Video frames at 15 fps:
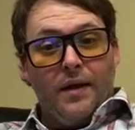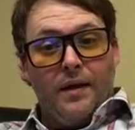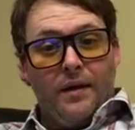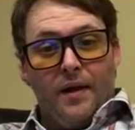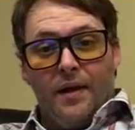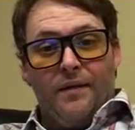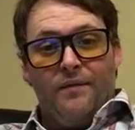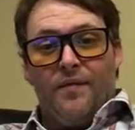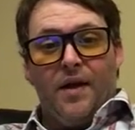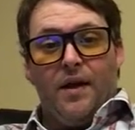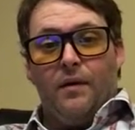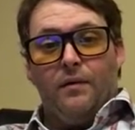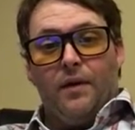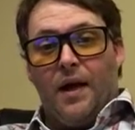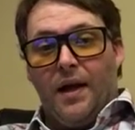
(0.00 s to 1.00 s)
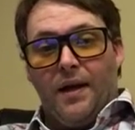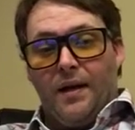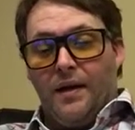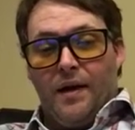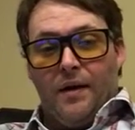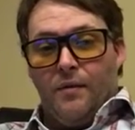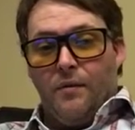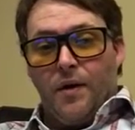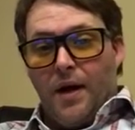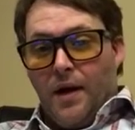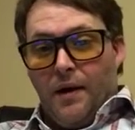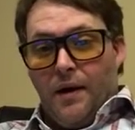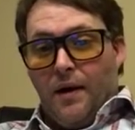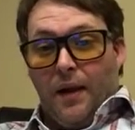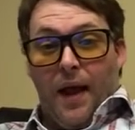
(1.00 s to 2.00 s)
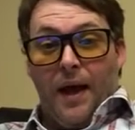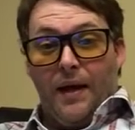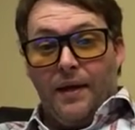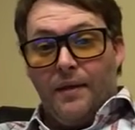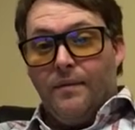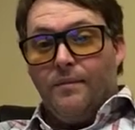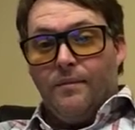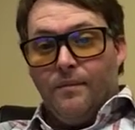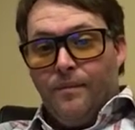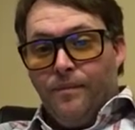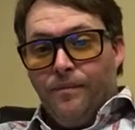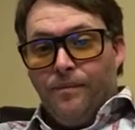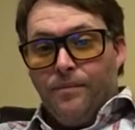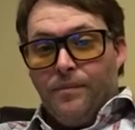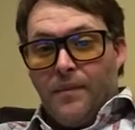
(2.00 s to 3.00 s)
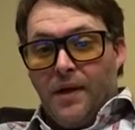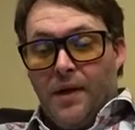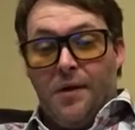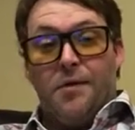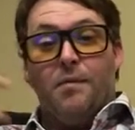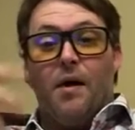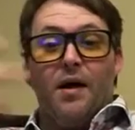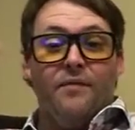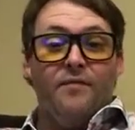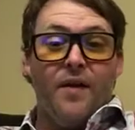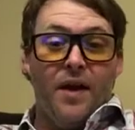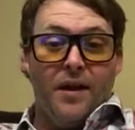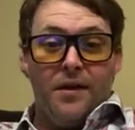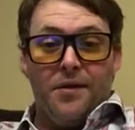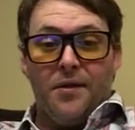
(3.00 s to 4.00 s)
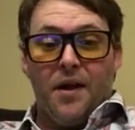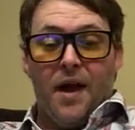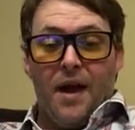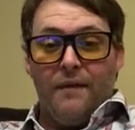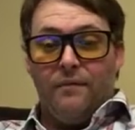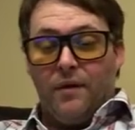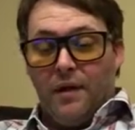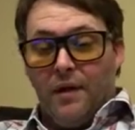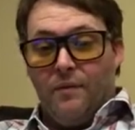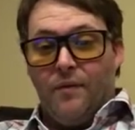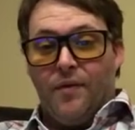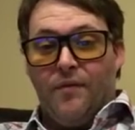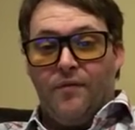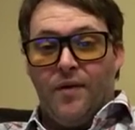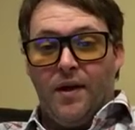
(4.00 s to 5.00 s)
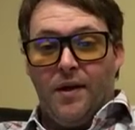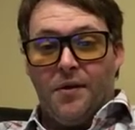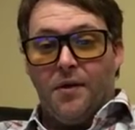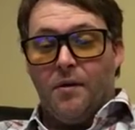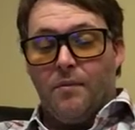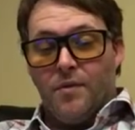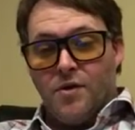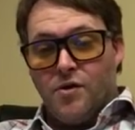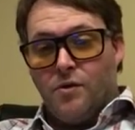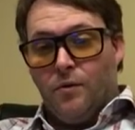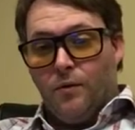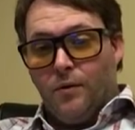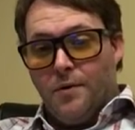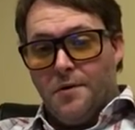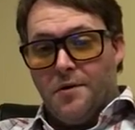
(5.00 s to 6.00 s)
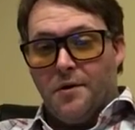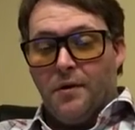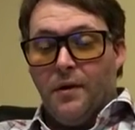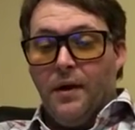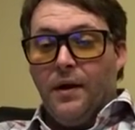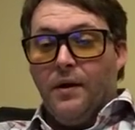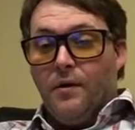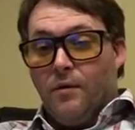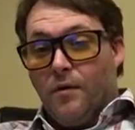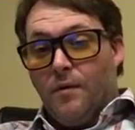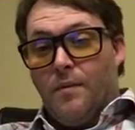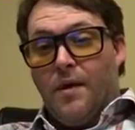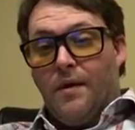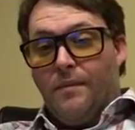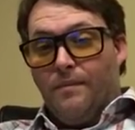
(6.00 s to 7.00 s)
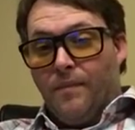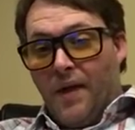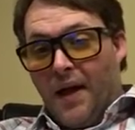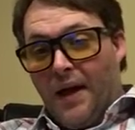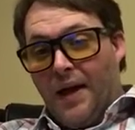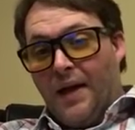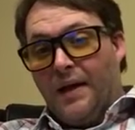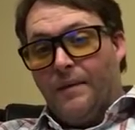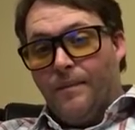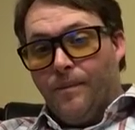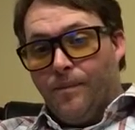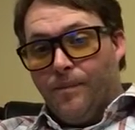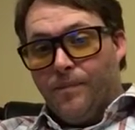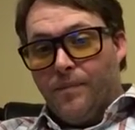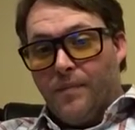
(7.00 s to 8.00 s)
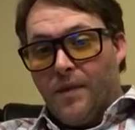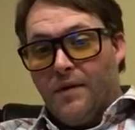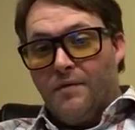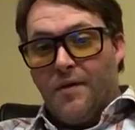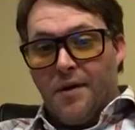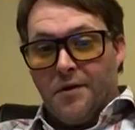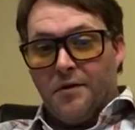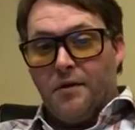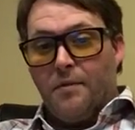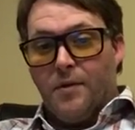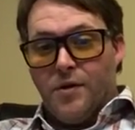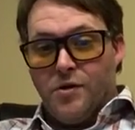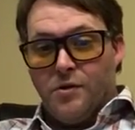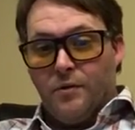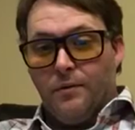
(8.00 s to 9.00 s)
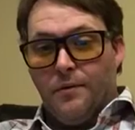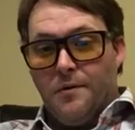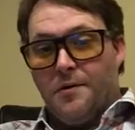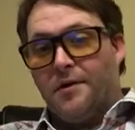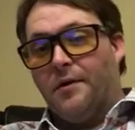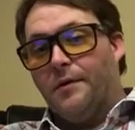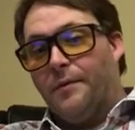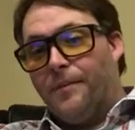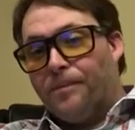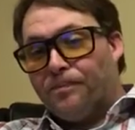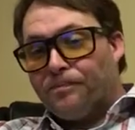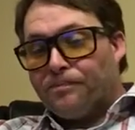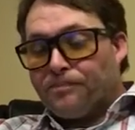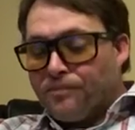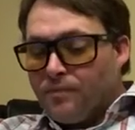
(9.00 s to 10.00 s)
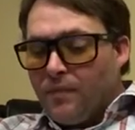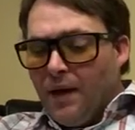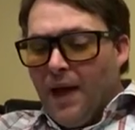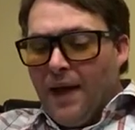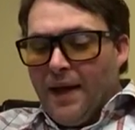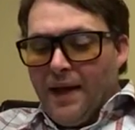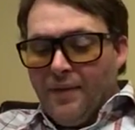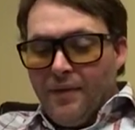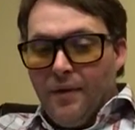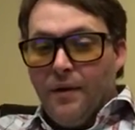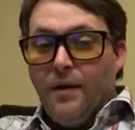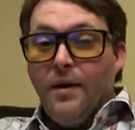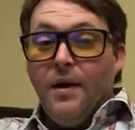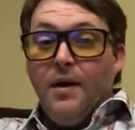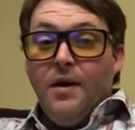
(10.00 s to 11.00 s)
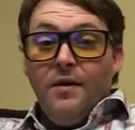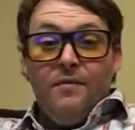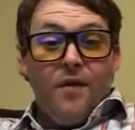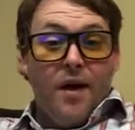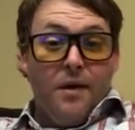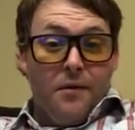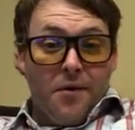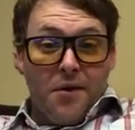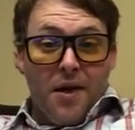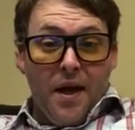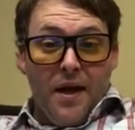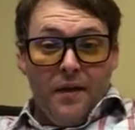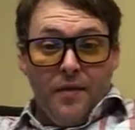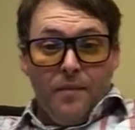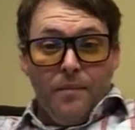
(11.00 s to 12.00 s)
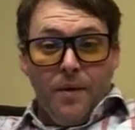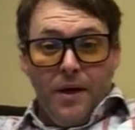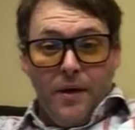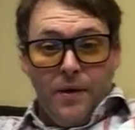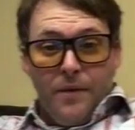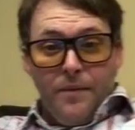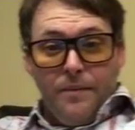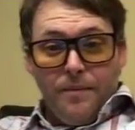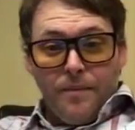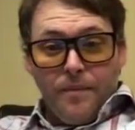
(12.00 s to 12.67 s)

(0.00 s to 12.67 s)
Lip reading: Like if they don't like it, I don't care. I like it. And it's my face. I have to live with the face on my shoulders or on my head that rests on my shoulders. So I get the final say in the beard.